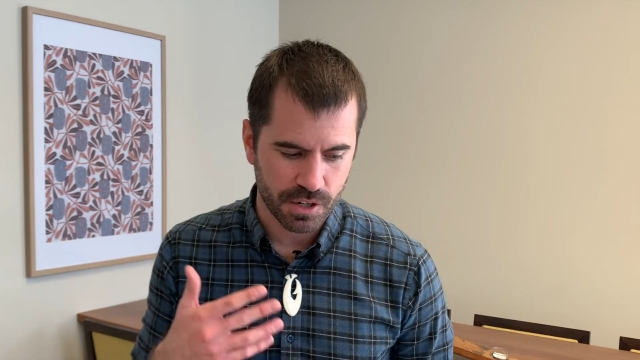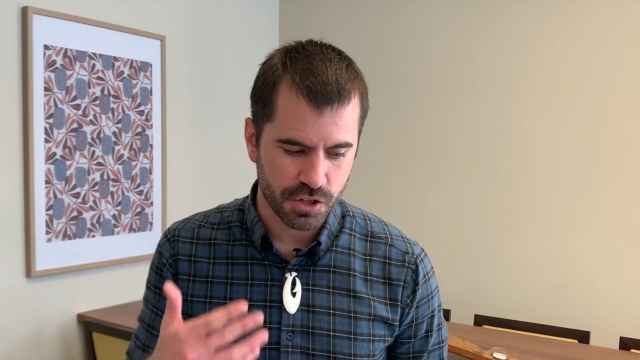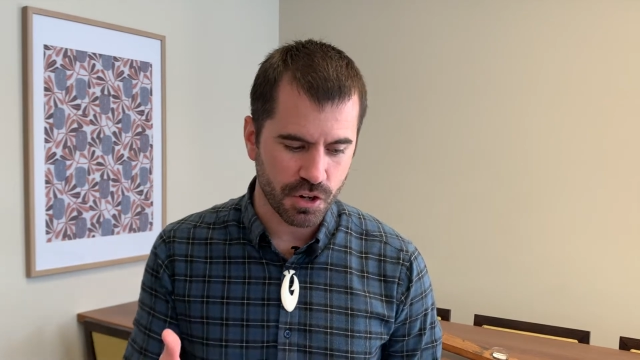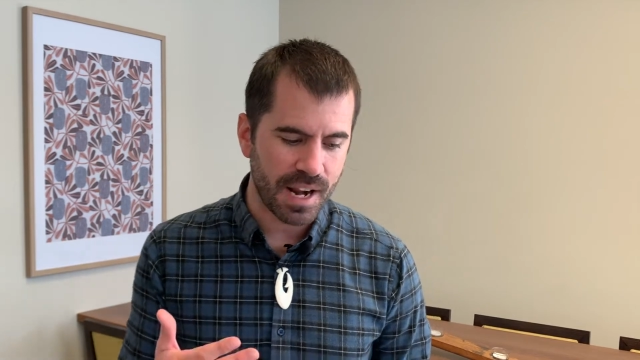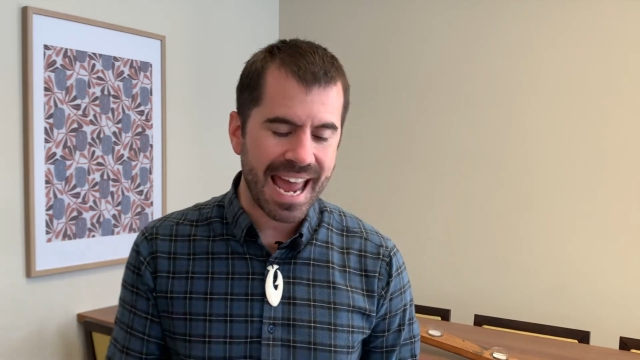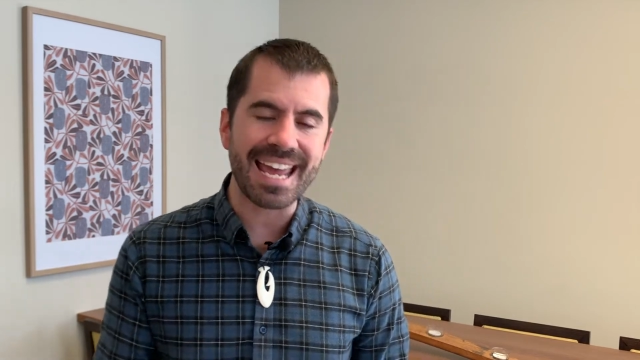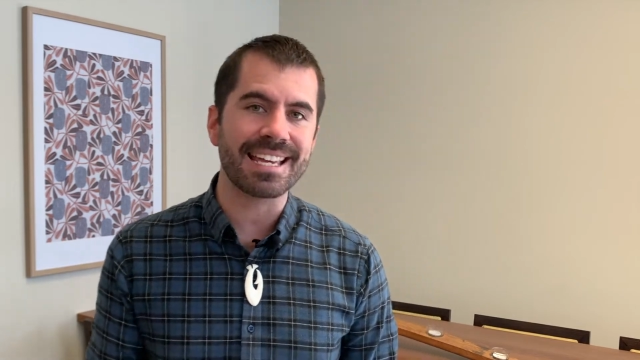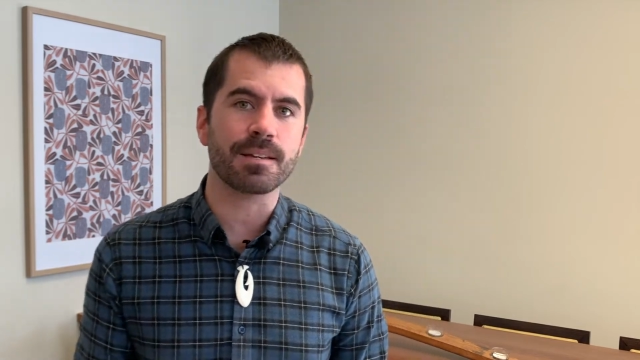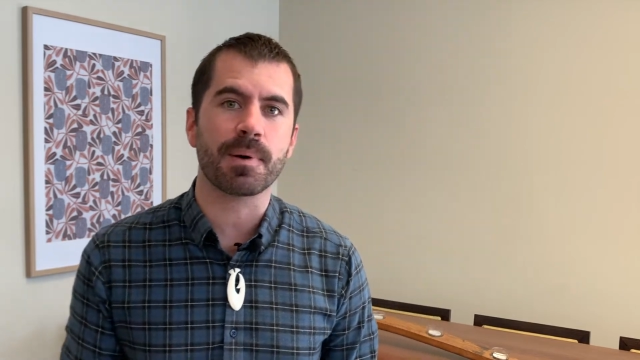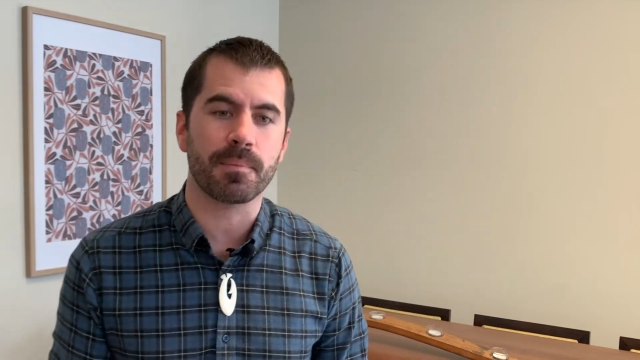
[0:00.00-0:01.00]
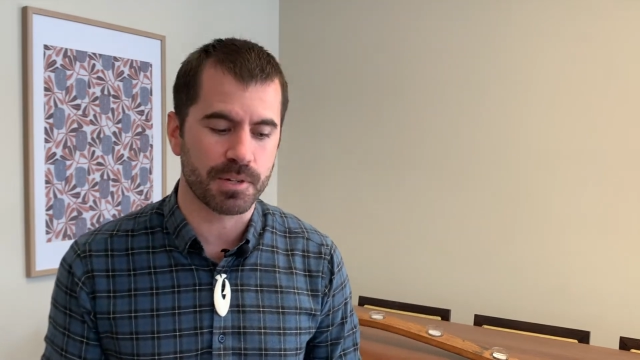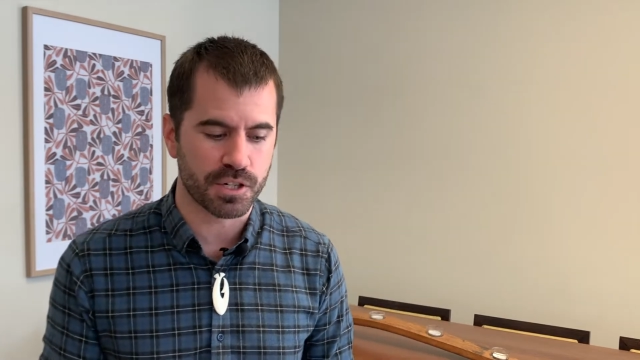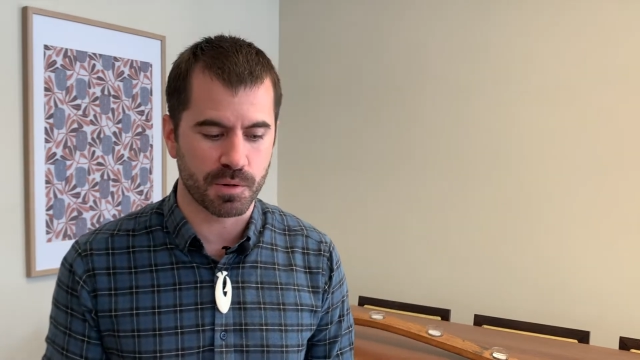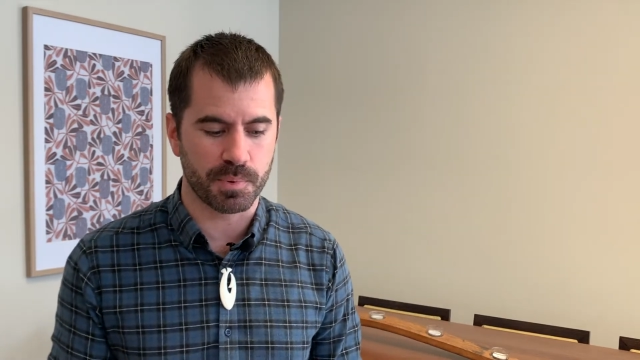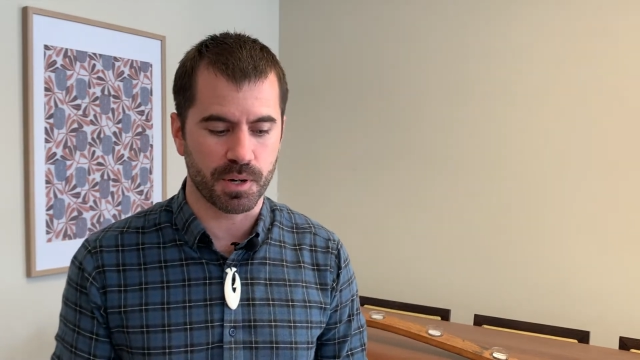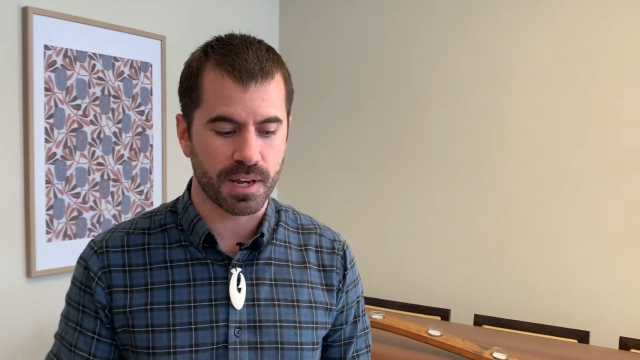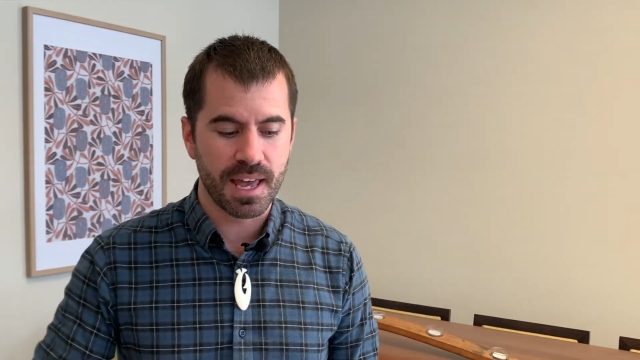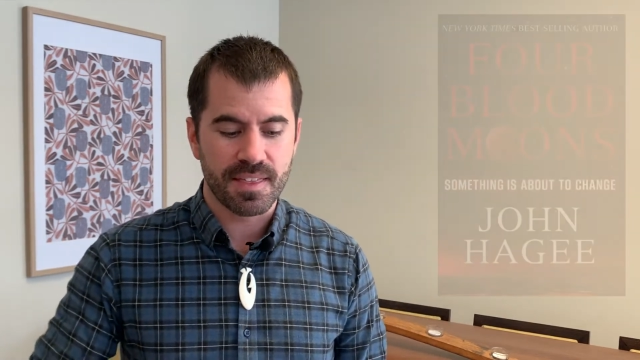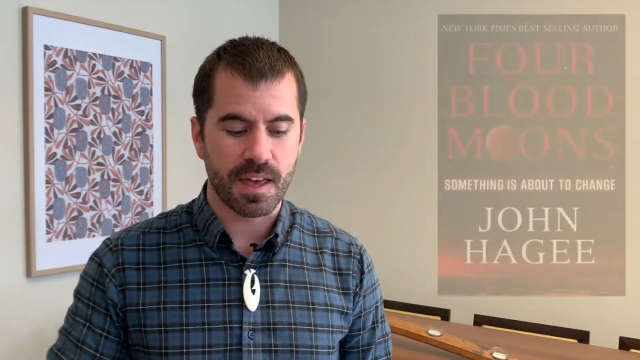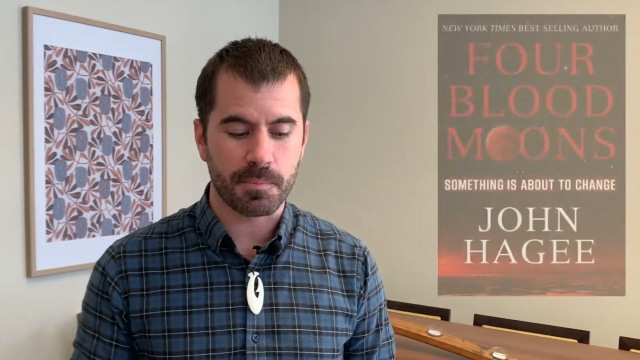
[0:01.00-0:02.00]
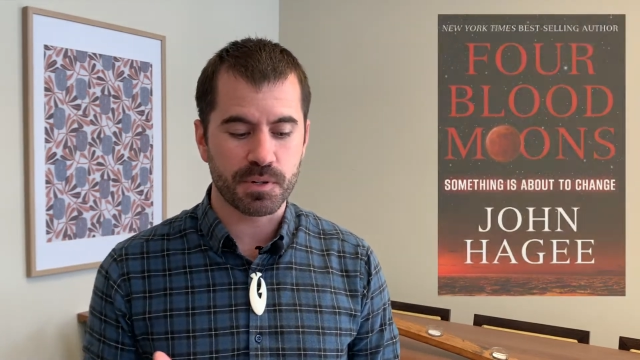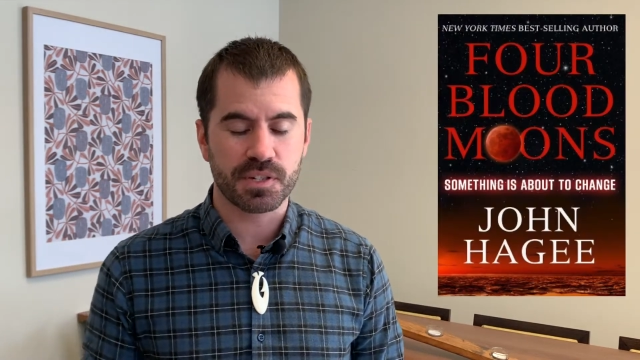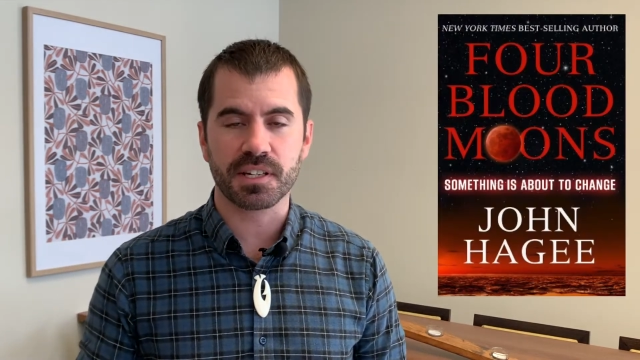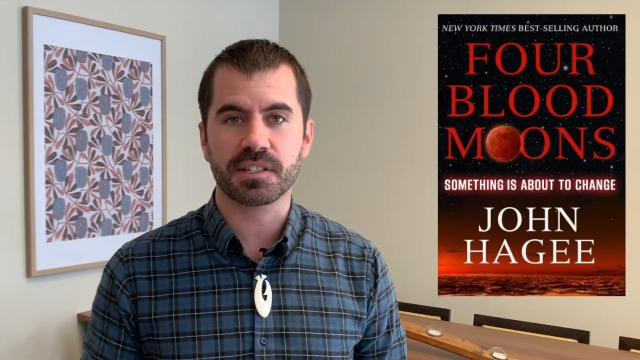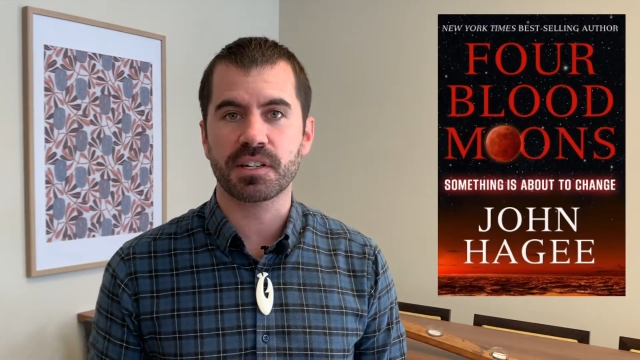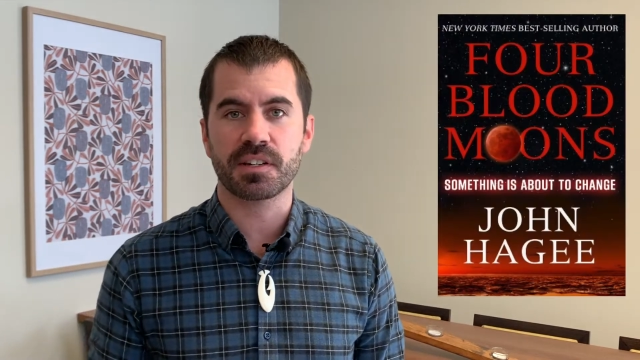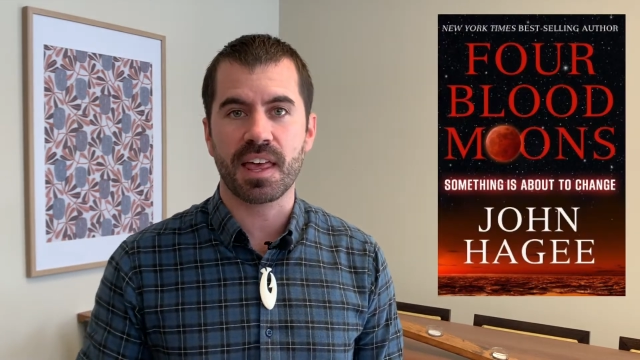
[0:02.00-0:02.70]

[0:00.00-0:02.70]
John Hagee published a book that predicted